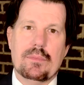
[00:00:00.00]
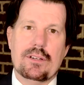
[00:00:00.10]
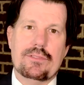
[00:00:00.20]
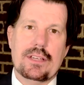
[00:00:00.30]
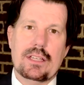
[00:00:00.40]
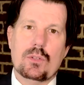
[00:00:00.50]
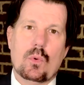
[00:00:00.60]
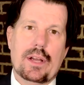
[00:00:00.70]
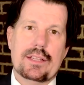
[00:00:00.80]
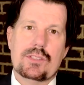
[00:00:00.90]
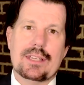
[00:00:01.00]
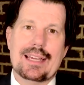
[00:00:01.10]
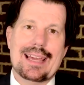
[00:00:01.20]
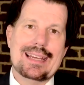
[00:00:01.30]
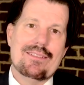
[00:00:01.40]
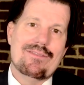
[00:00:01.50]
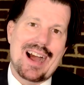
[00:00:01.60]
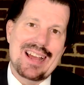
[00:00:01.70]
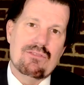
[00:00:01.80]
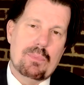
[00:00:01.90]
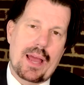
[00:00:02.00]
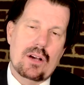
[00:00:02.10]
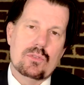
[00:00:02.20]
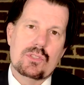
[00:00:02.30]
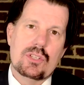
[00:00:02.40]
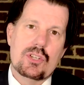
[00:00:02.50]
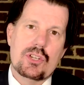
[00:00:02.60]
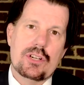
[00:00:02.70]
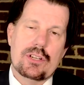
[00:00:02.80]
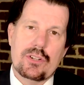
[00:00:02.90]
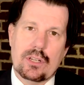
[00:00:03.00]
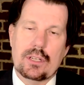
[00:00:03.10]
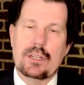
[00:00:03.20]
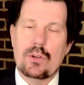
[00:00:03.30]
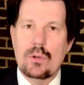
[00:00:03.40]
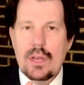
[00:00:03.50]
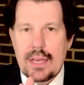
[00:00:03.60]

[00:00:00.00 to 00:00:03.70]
of hitting the weights and gaining 5 pounds this year, and you're going to go